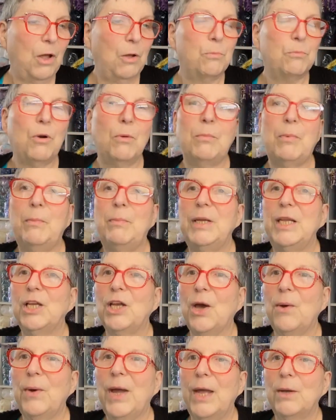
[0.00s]
probably
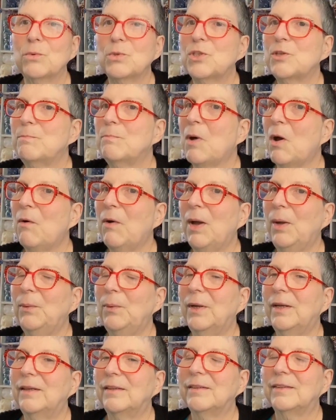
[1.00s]
go out tomorrow
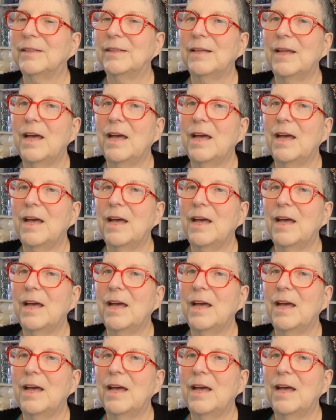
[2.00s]
and